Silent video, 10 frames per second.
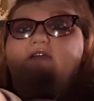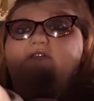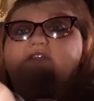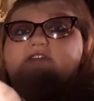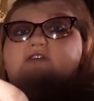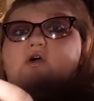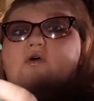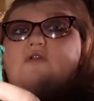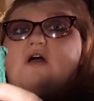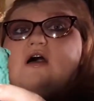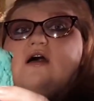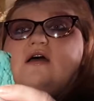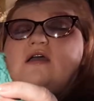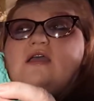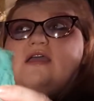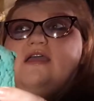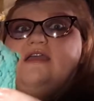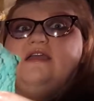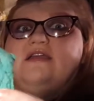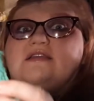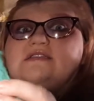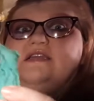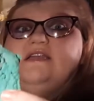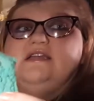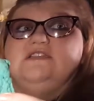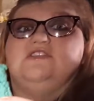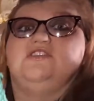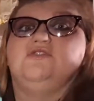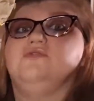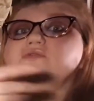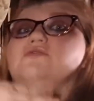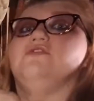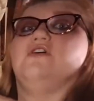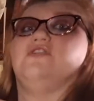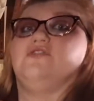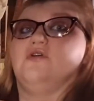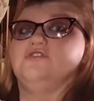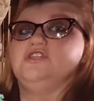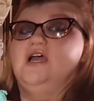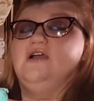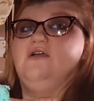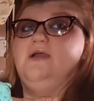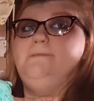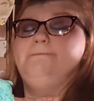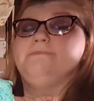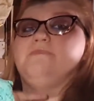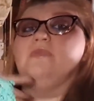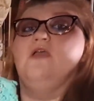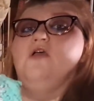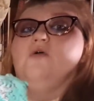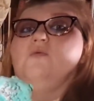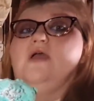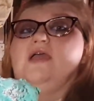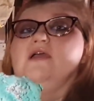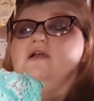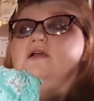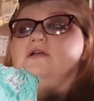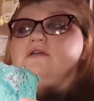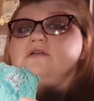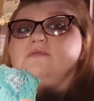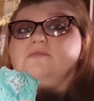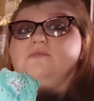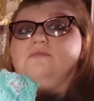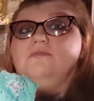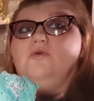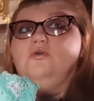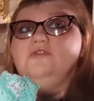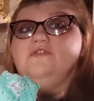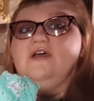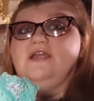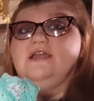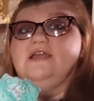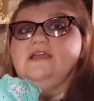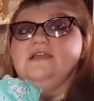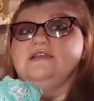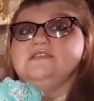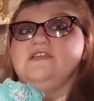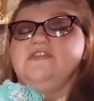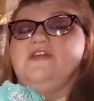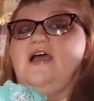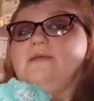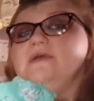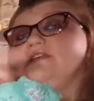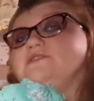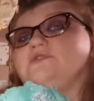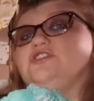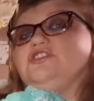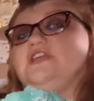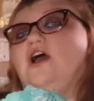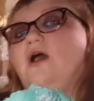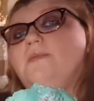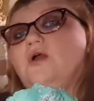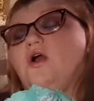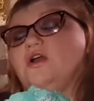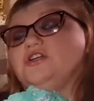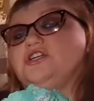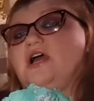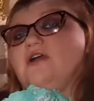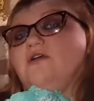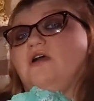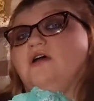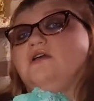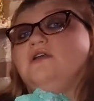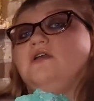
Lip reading: Chrysocolla is connected to the throat chakra, where Moldavite is the thymus, which is the upper heart chakra,